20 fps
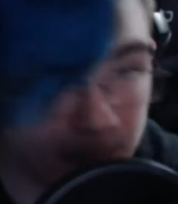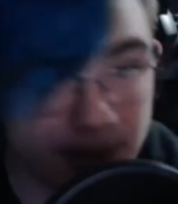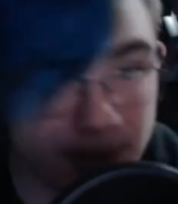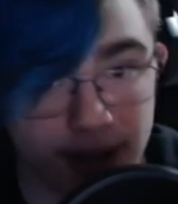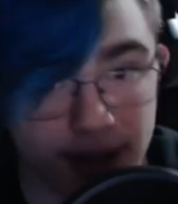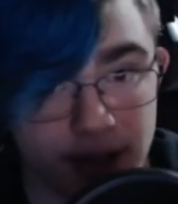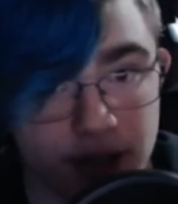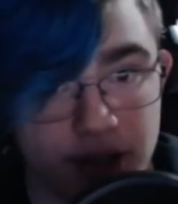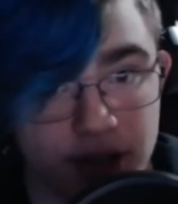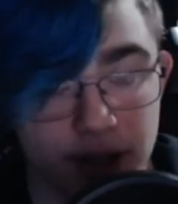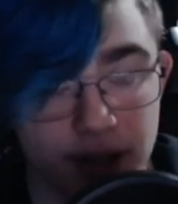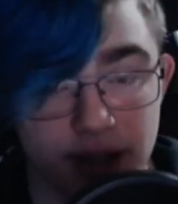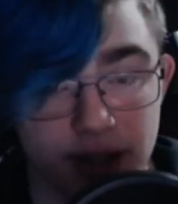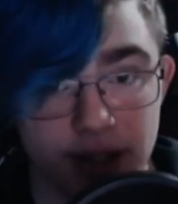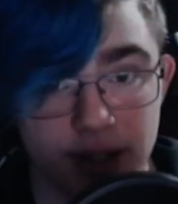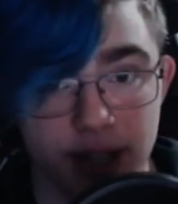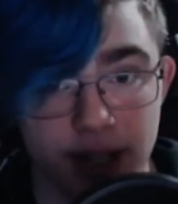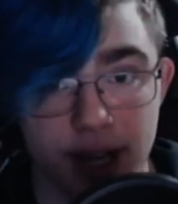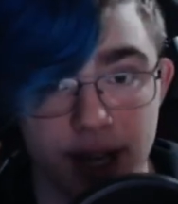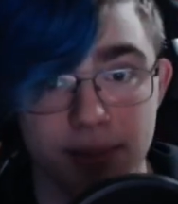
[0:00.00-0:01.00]
gonna show that
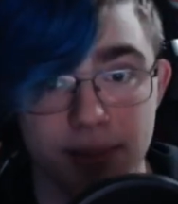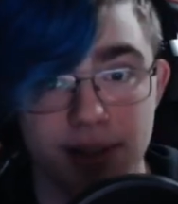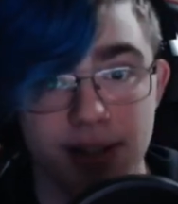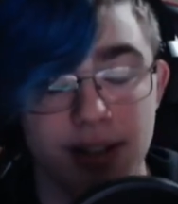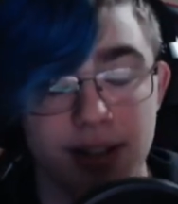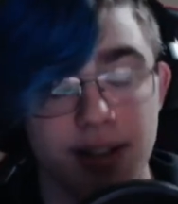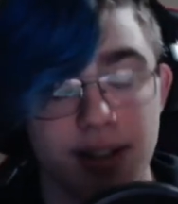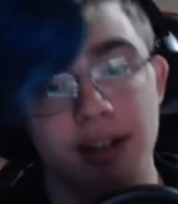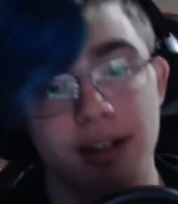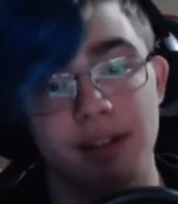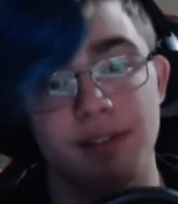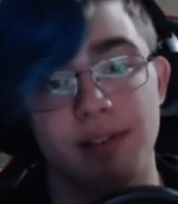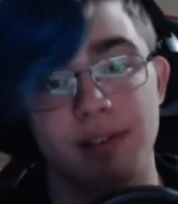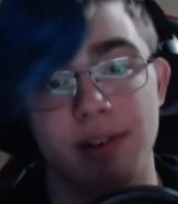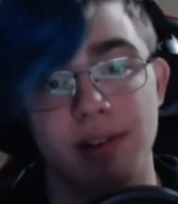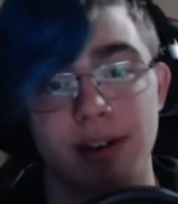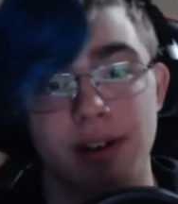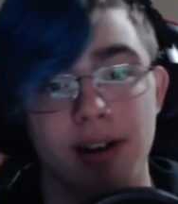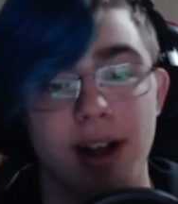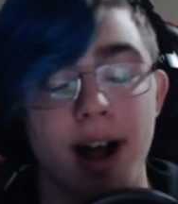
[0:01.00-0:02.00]
on cam
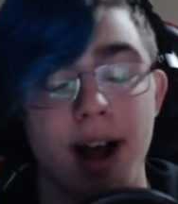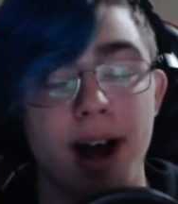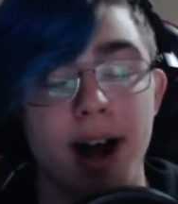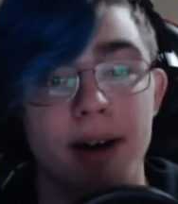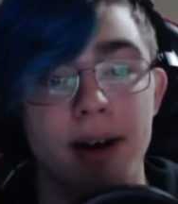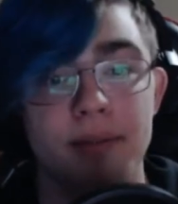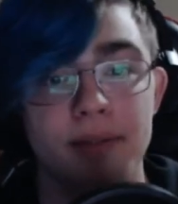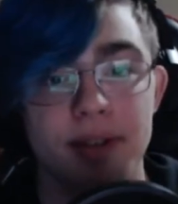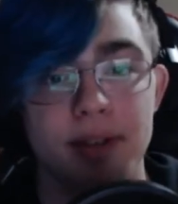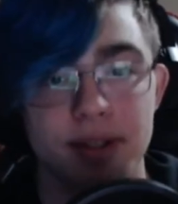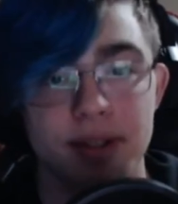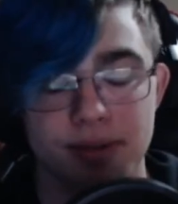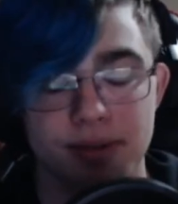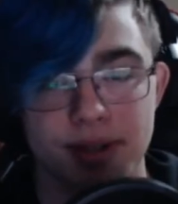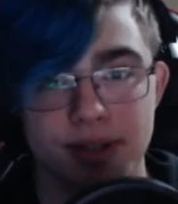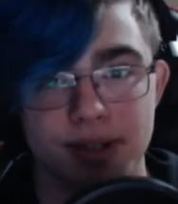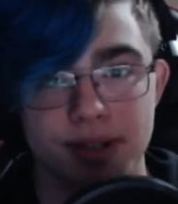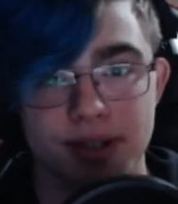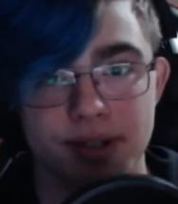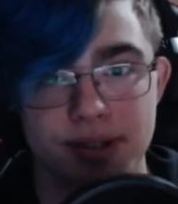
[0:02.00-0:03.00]
for obvious
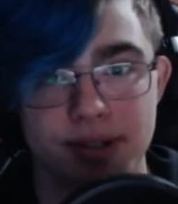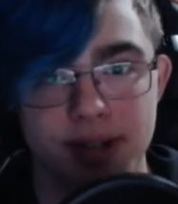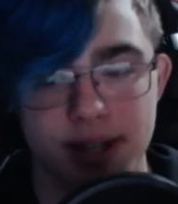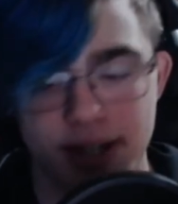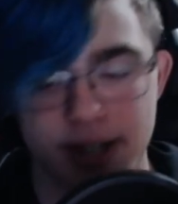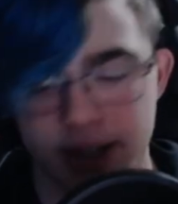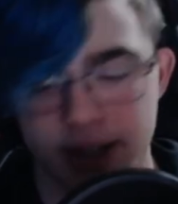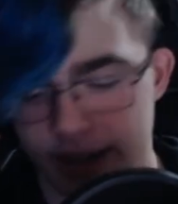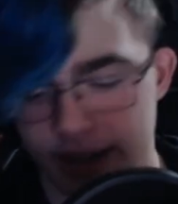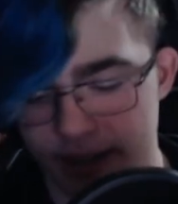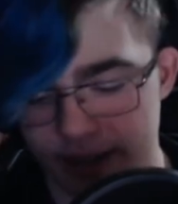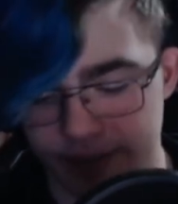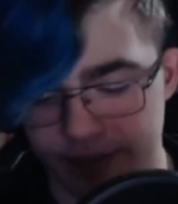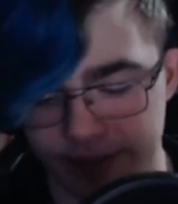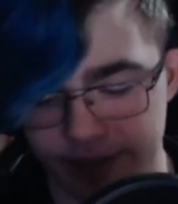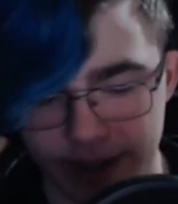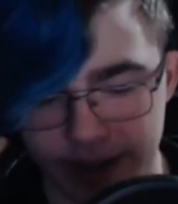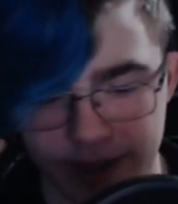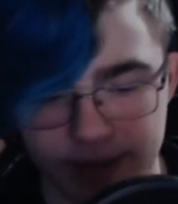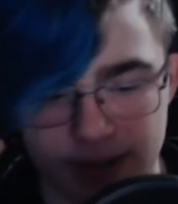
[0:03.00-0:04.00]
reasons. Identity
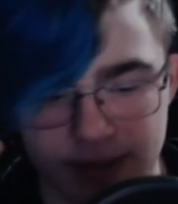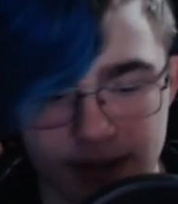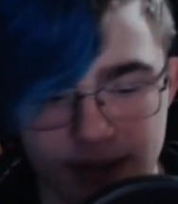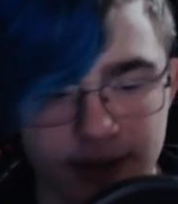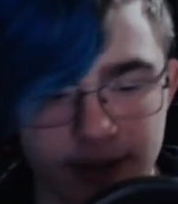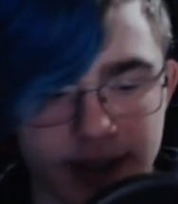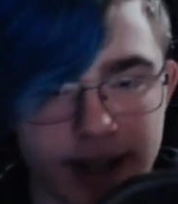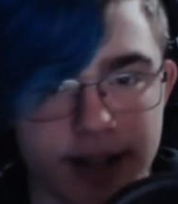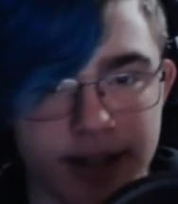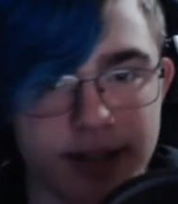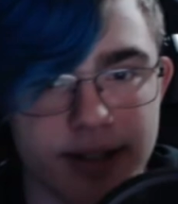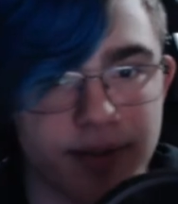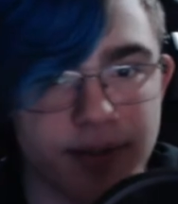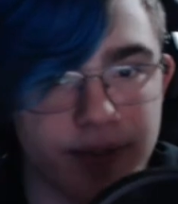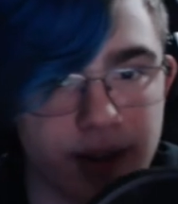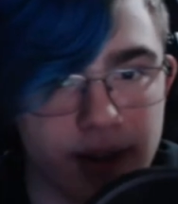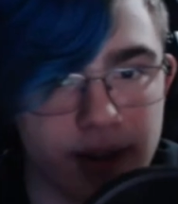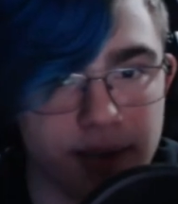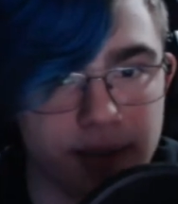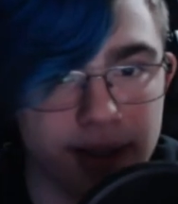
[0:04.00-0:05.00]
theft and all that is a
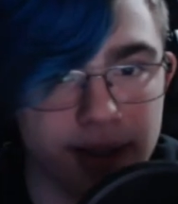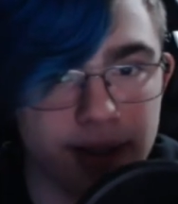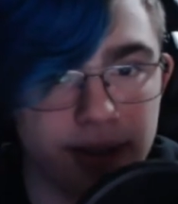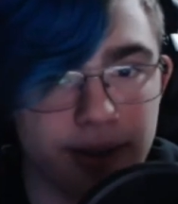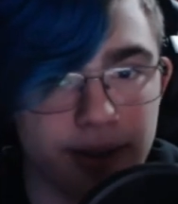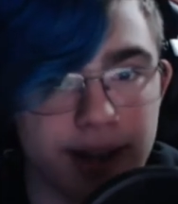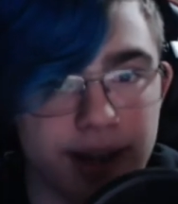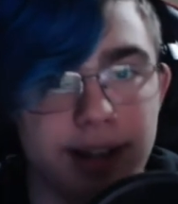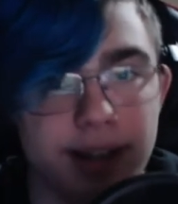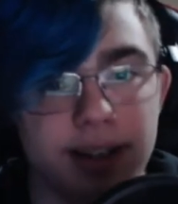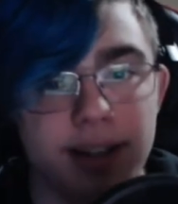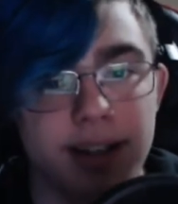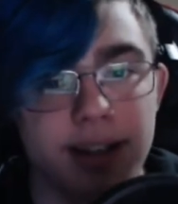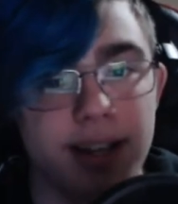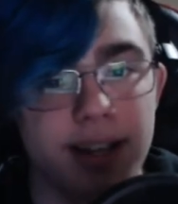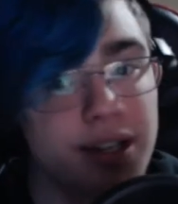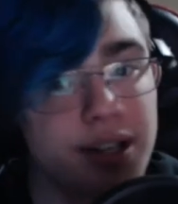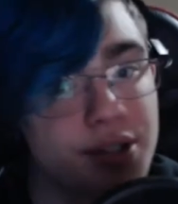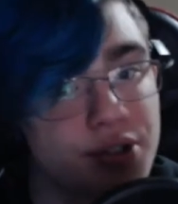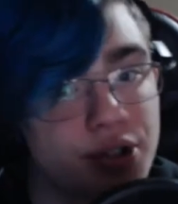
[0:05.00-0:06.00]
very big threat,
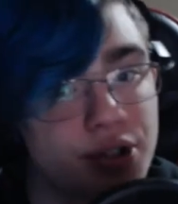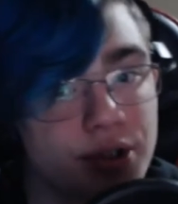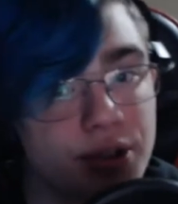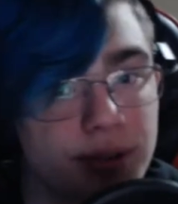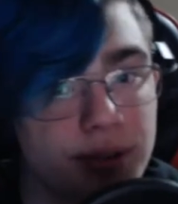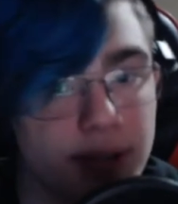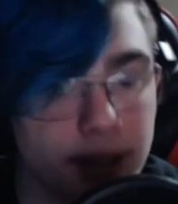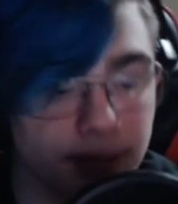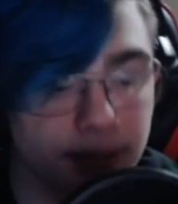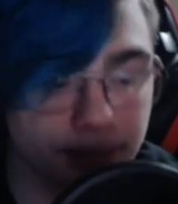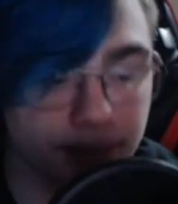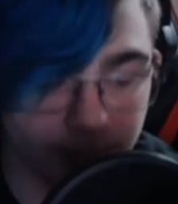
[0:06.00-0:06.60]
and it's a true thing.